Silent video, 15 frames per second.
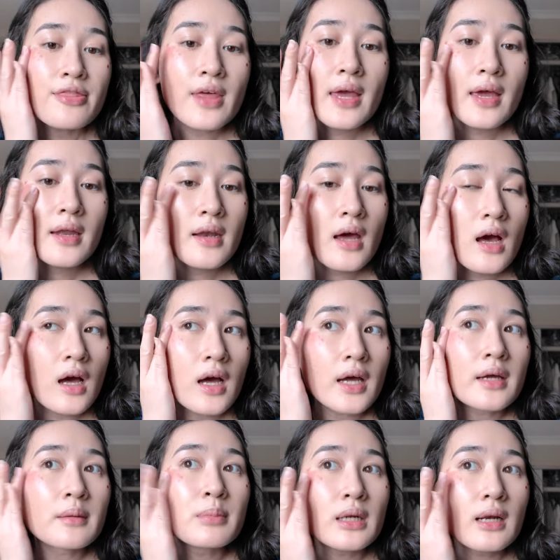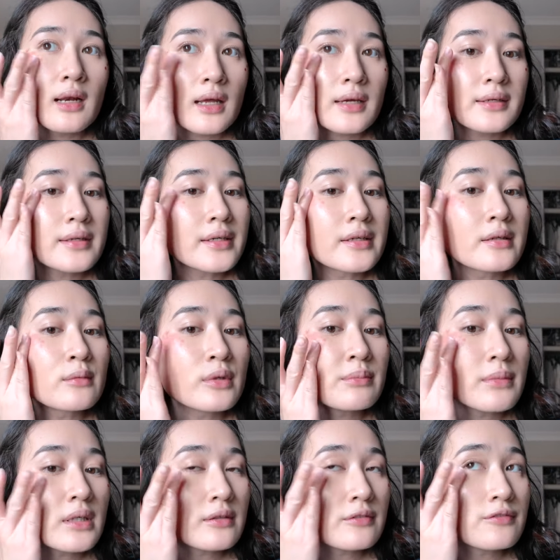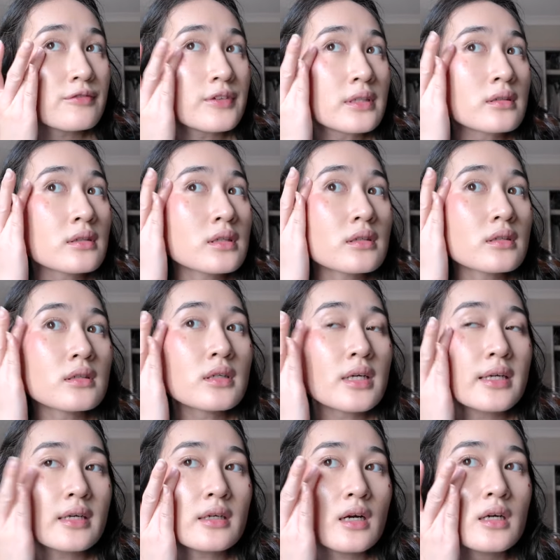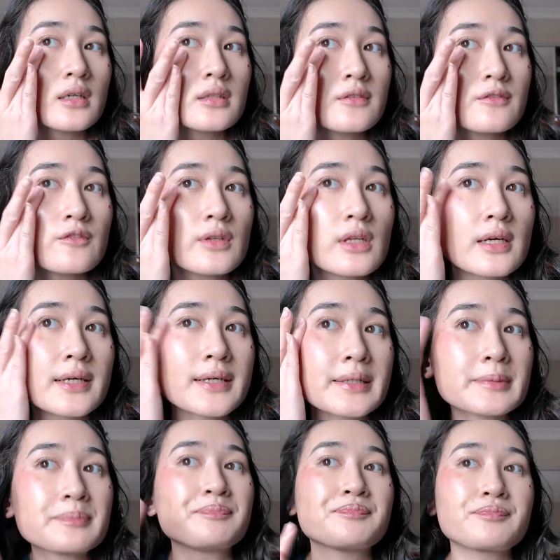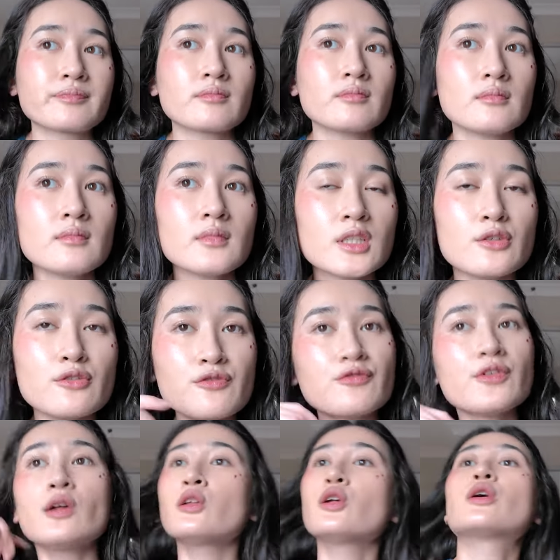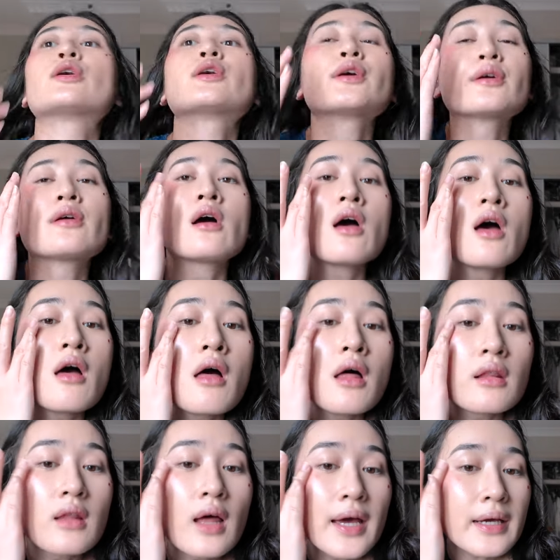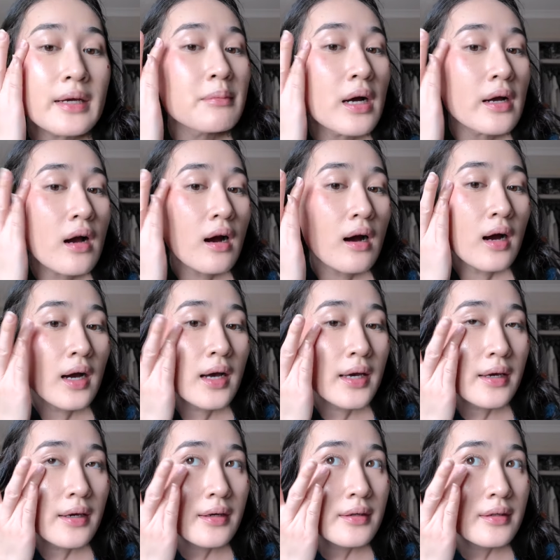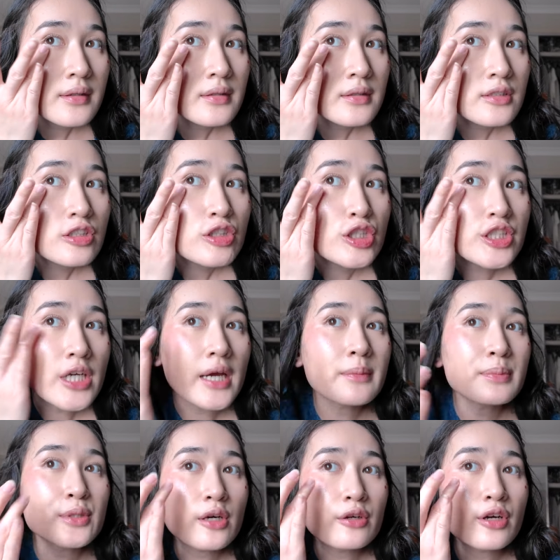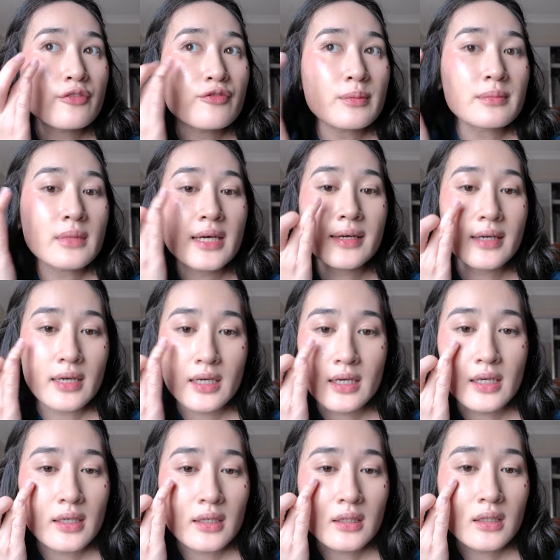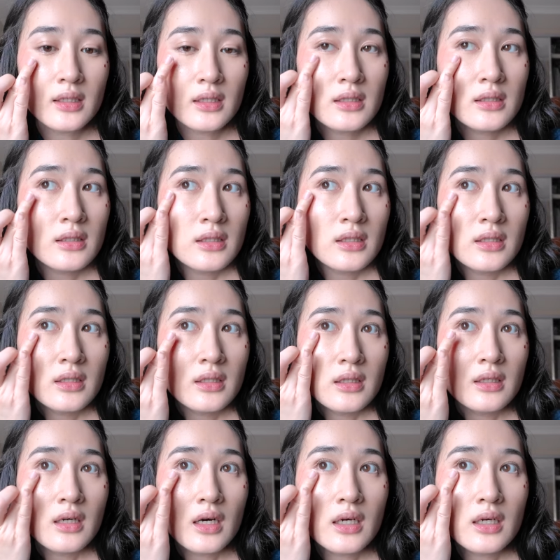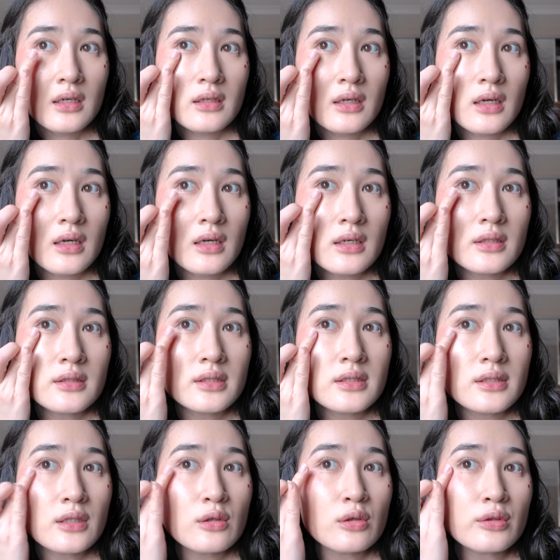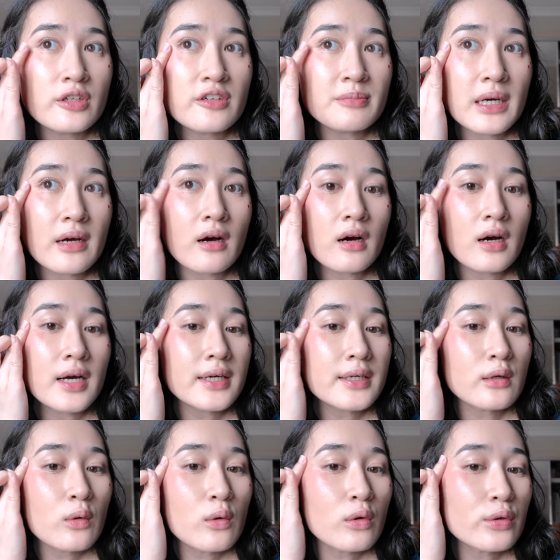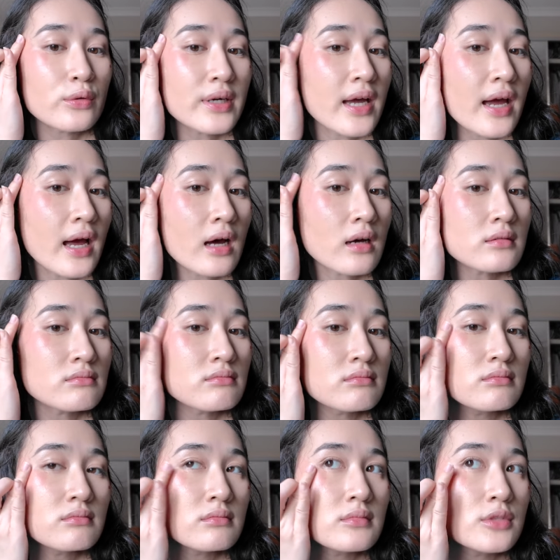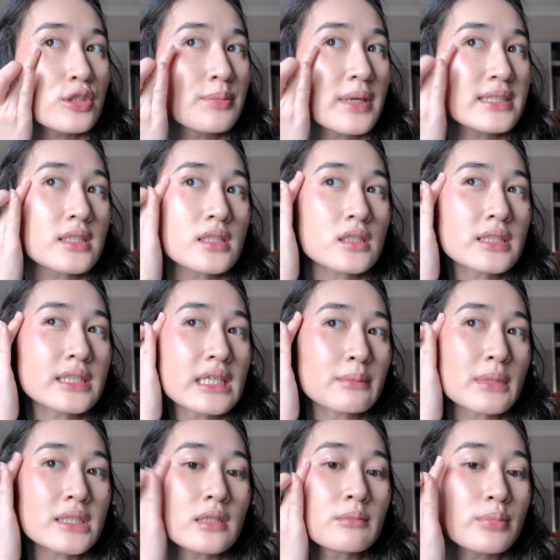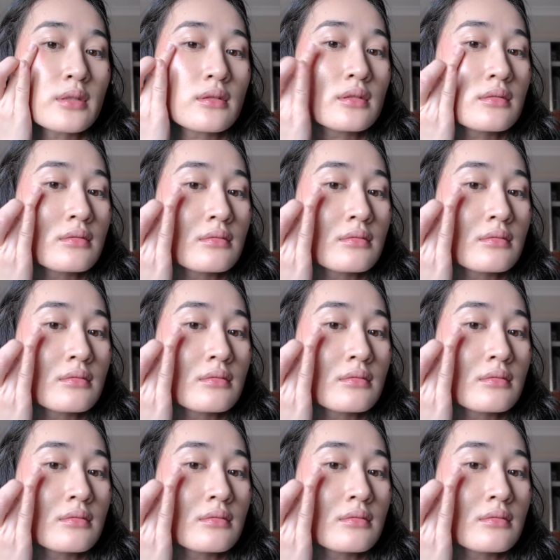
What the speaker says: Then I blend it in with my finger, and I kind of like follow like my eye shape. So I go from like here under the corner of my eye all the way out to basically near my temple.